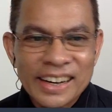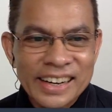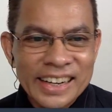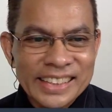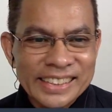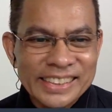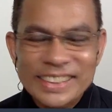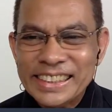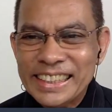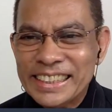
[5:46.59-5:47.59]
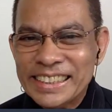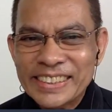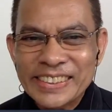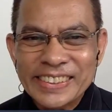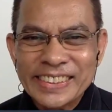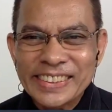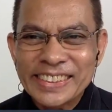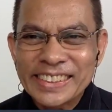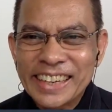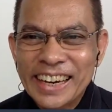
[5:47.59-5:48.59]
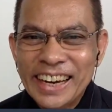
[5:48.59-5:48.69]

Great to see you.